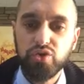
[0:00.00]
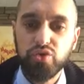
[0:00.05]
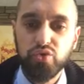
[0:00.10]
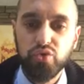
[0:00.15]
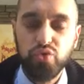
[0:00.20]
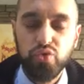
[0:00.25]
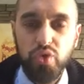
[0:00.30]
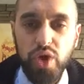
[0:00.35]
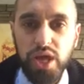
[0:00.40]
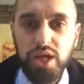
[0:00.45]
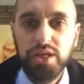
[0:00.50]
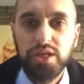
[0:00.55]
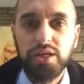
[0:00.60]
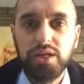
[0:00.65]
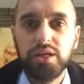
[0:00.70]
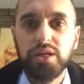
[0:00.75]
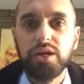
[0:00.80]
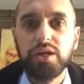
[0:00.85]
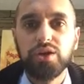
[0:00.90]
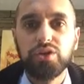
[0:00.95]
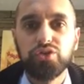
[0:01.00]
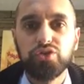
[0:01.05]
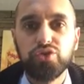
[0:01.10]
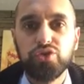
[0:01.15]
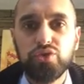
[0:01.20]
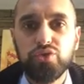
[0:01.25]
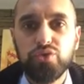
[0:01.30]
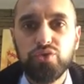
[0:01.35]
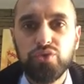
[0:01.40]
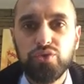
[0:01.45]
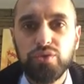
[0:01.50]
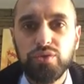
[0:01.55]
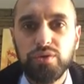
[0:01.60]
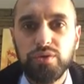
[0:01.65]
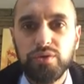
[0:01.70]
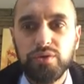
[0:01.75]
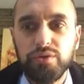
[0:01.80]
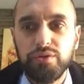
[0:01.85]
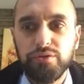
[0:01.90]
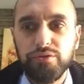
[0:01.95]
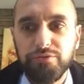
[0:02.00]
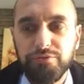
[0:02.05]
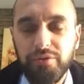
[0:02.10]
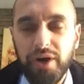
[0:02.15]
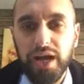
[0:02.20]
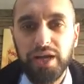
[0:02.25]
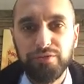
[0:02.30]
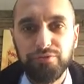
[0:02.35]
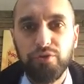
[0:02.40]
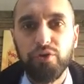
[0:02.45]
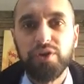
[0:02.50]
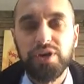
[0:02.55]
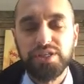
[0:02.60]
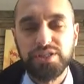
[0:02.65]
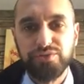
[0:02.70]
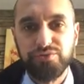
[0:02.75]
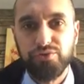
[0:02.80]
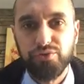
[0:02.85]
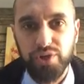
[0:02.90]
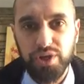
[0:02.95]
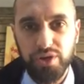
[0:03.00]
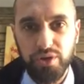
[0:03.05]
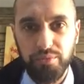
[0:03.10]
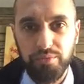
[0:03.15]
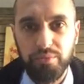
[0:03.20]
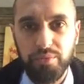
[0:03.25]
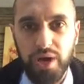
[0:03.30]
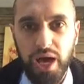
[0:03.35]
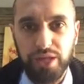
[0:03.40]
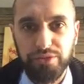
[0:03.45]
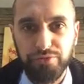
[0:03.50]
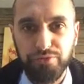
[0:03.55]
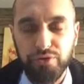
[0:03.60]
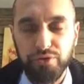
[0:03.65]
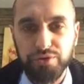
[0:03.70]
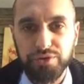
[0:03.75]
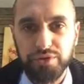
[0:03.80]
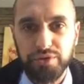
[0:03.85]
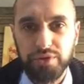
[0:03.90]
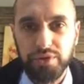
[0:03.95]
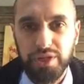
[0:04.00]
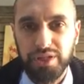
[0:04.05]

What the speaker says: ready to fight for his freedom at first.